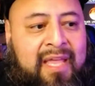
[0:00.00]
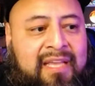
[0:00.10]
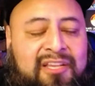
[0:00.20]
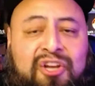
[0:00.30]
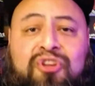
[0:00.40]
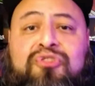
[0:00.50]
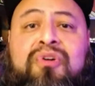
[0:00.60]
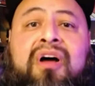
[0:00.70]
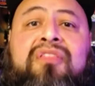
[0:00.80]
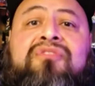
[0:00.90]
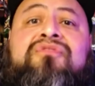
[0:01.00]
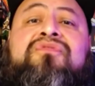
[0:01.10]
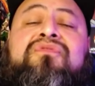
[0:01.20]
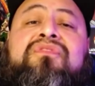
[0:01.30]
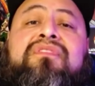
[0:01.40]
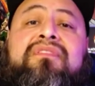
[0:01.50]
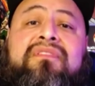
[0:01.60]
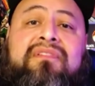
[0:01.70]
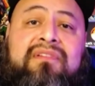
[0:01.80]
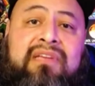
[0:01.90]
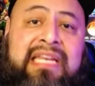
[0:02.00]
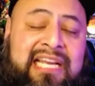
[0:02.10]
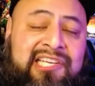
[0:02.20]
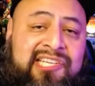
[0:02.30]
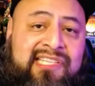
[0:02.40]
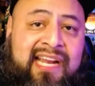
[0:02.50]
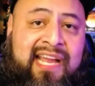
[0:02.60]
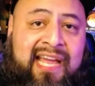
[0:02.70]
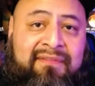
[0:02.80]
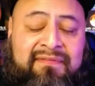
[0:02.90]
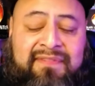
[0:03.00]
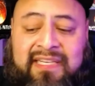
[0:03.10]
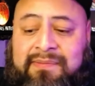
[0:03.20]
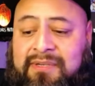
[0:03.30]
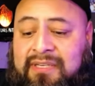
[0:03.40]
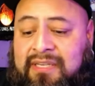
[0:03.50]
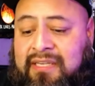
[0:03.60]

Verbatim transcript: You go through all those connections that I have on Facebook.